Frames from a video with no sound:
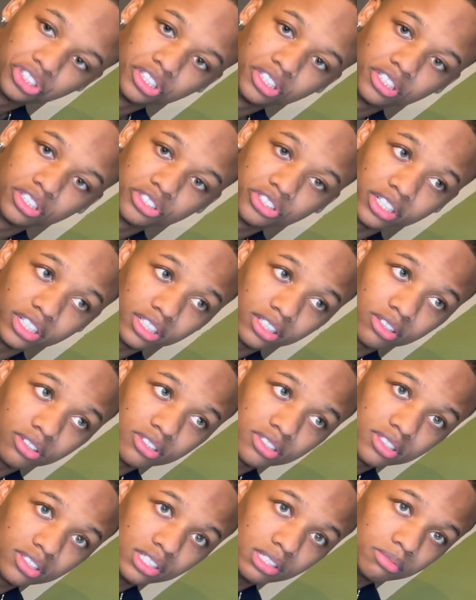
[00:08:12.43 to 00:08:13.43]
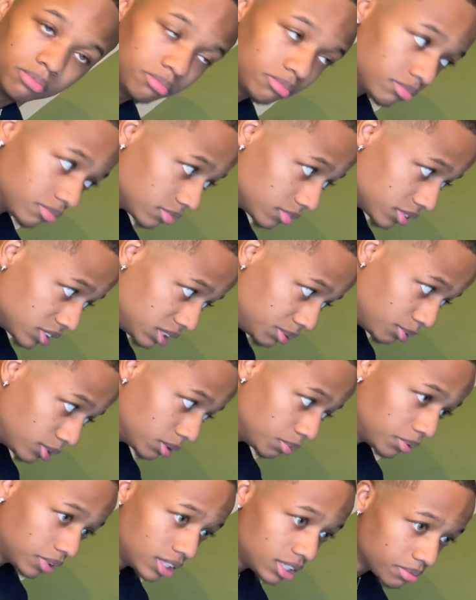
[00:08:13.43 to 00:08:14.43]
in here trying to go to sleep. She
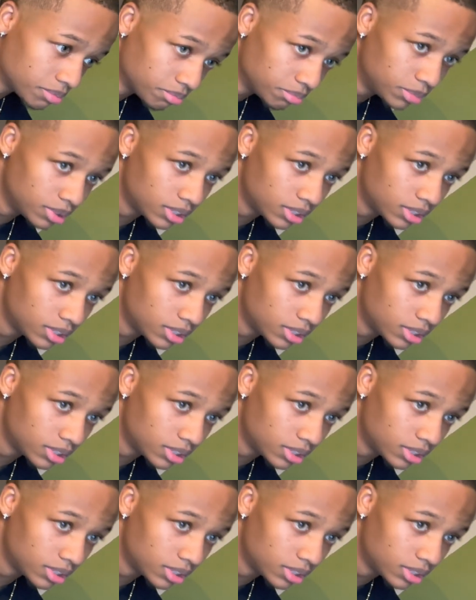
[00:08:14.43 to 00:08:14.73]
wasn't keeping me